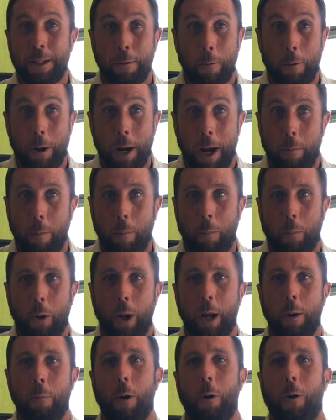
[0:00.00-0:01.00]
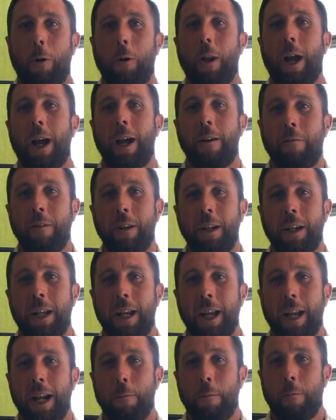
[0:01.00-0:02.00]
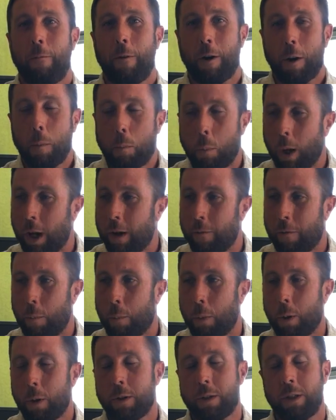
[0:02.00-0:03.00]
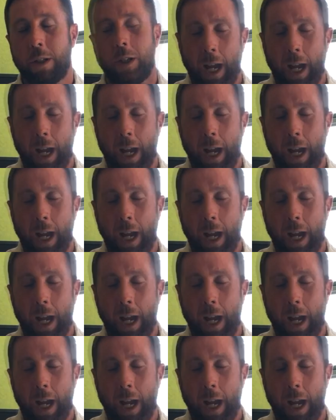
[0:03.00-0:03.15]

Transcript: number one, I've been playing my whole life, and again, I'm a very playful person.